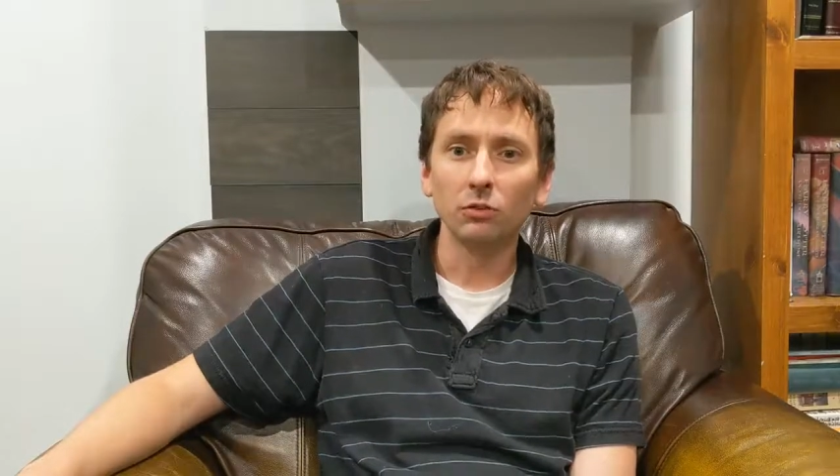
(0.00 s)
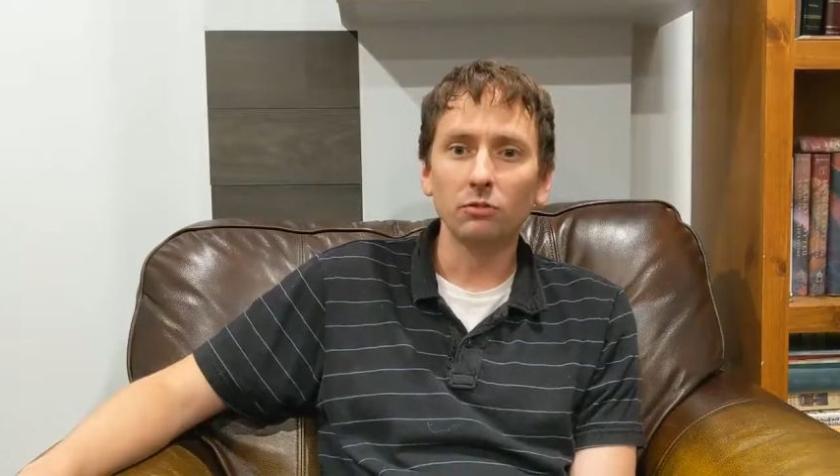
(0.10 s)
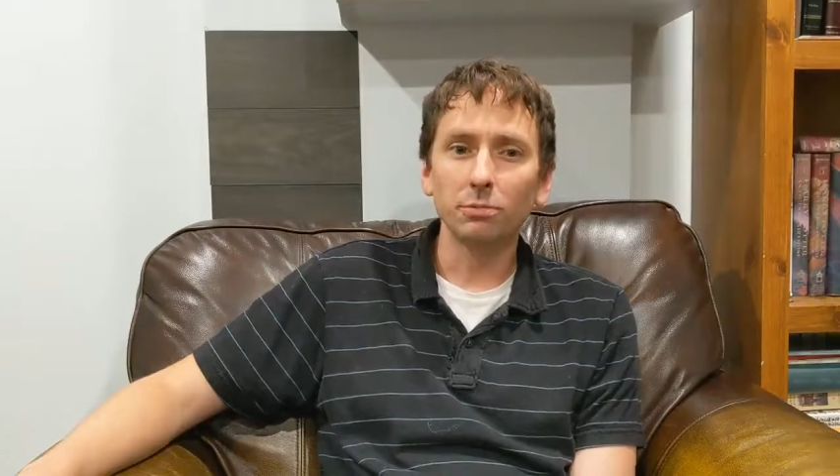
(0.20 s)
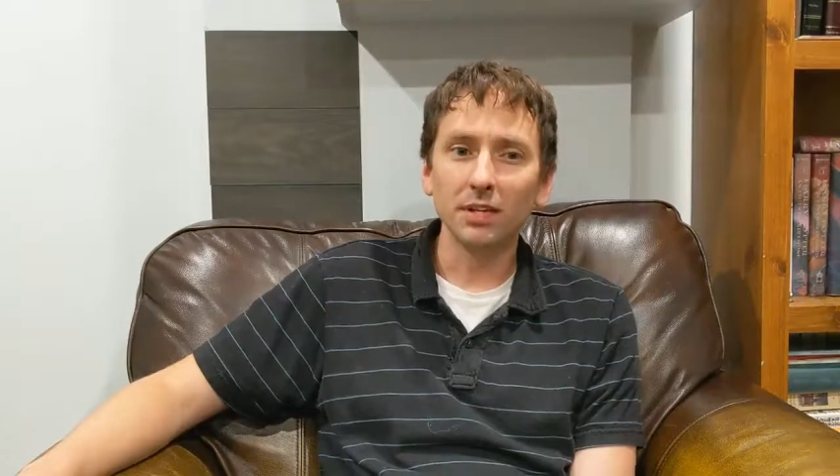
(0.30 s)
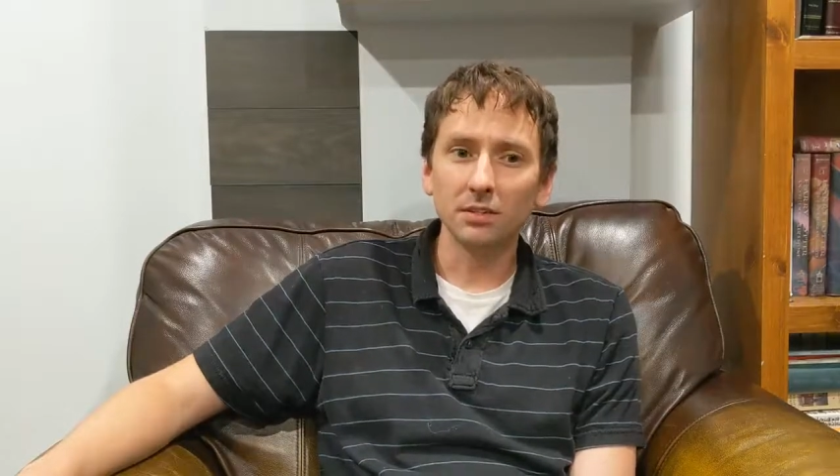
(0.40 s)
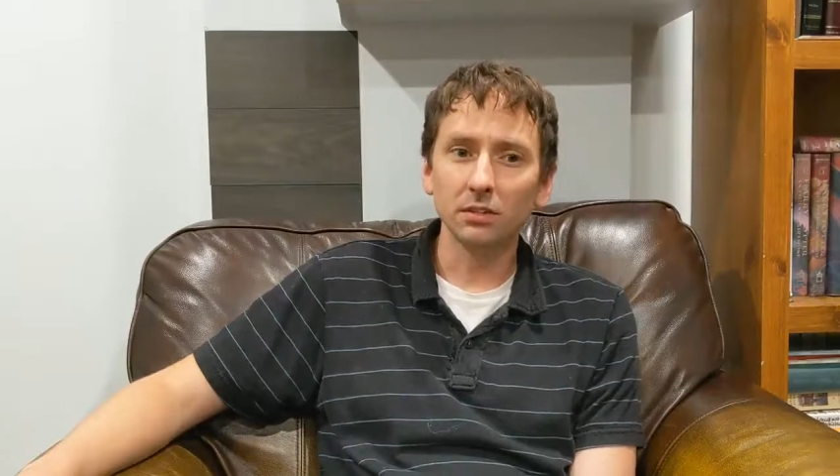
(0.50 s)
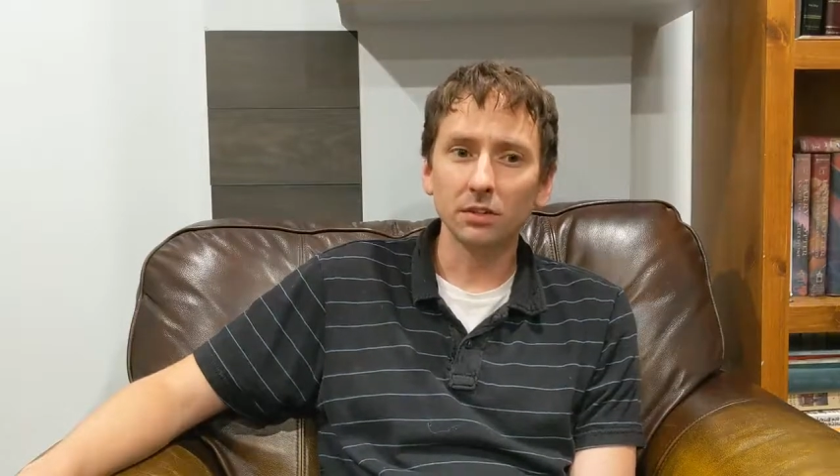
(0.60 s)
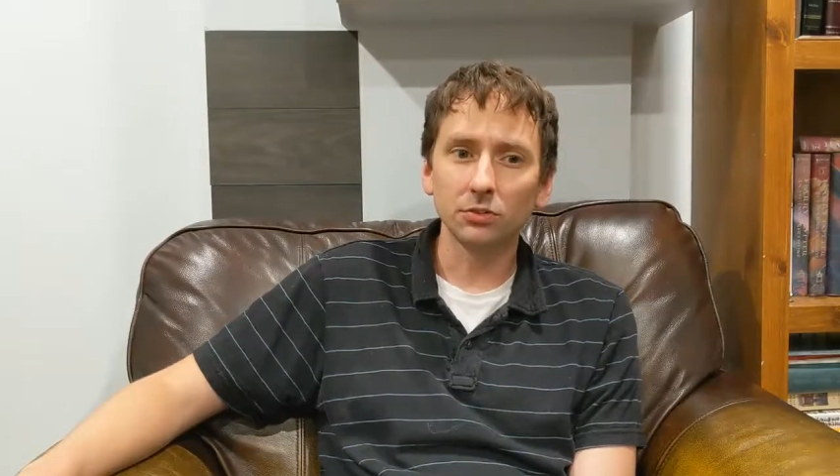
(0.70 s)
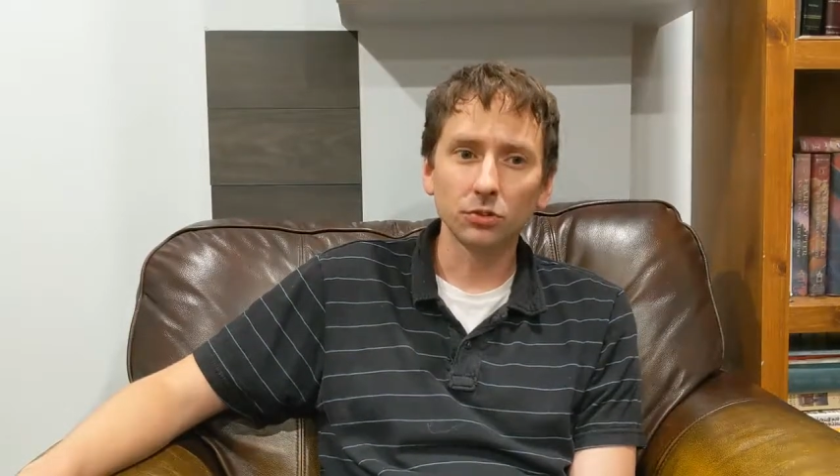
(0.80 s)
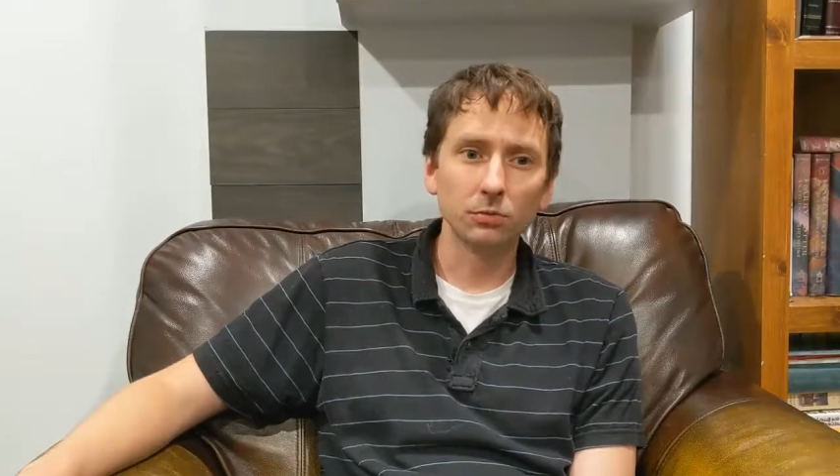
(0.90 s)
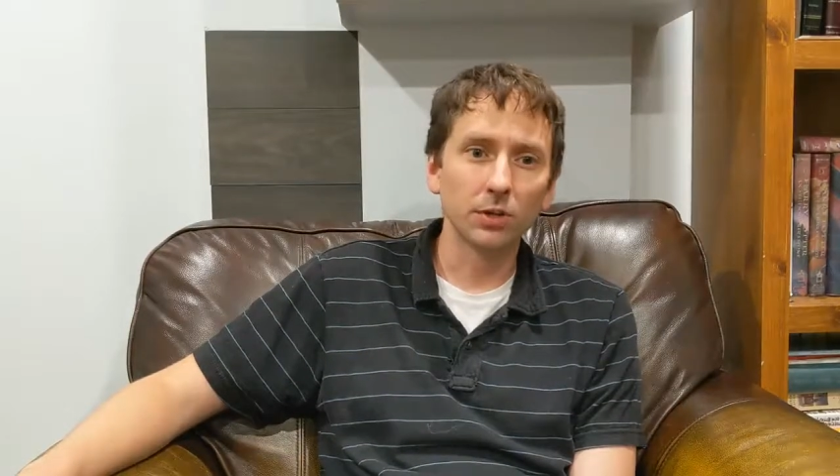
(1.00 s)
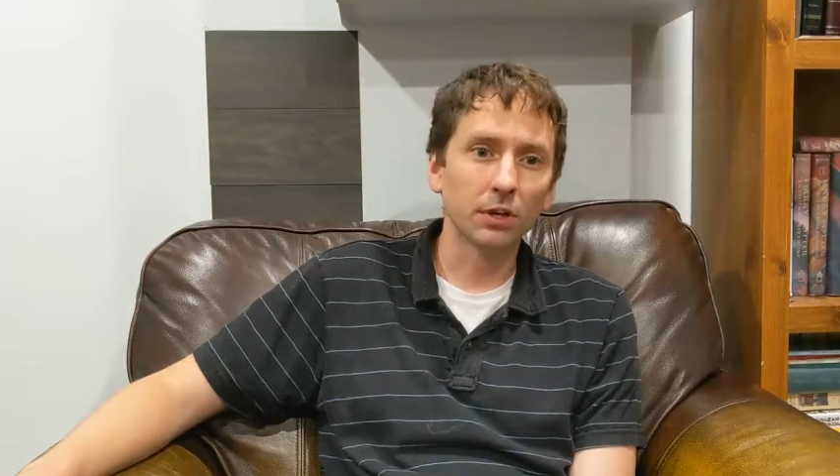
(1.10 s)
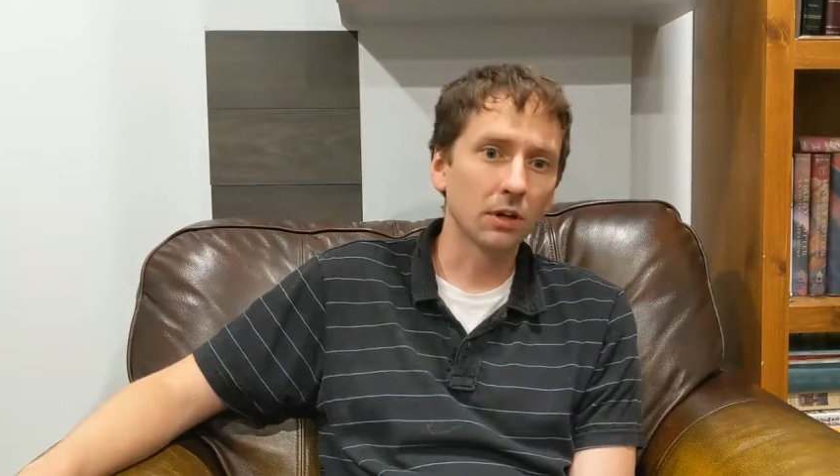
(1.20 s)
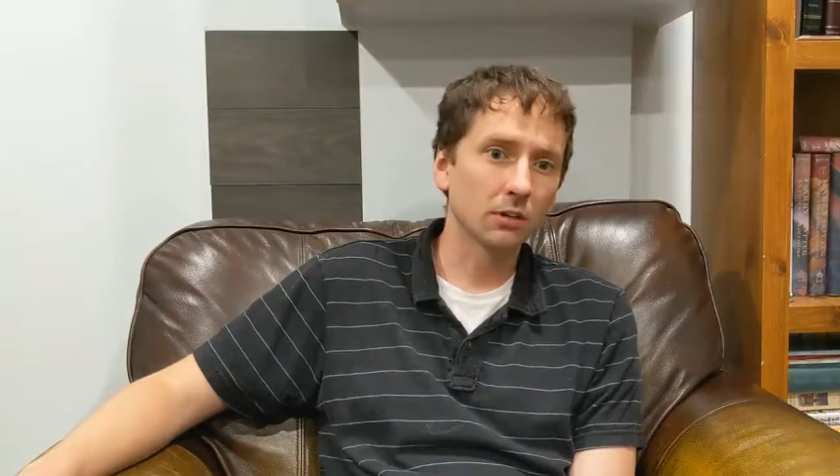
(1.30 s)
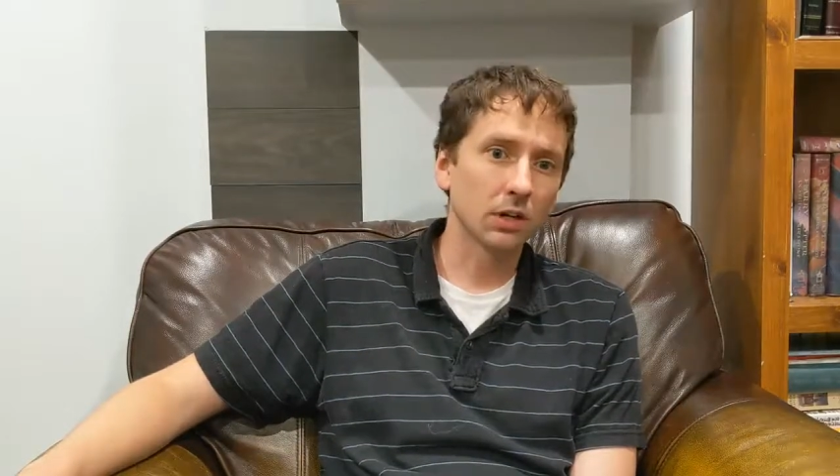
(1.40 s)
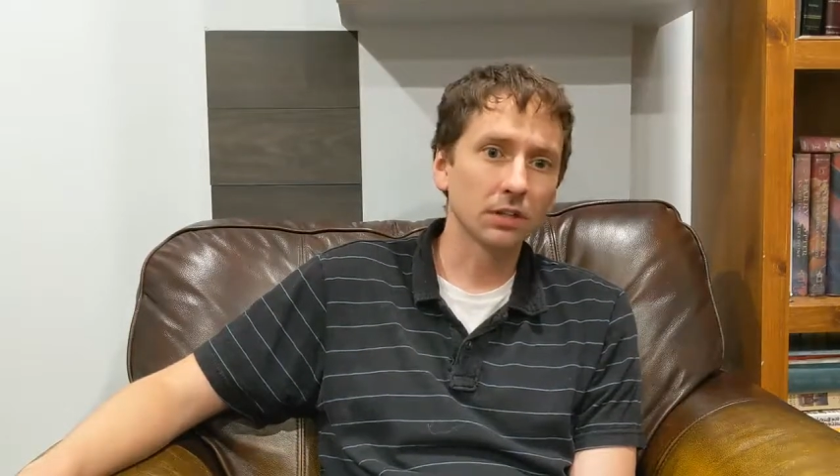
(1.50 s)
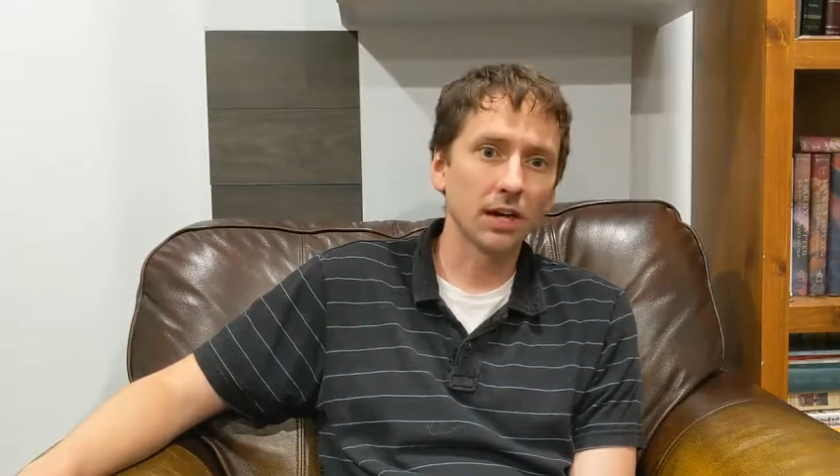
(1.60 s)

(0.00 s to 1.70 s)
we've basically assumed that all of our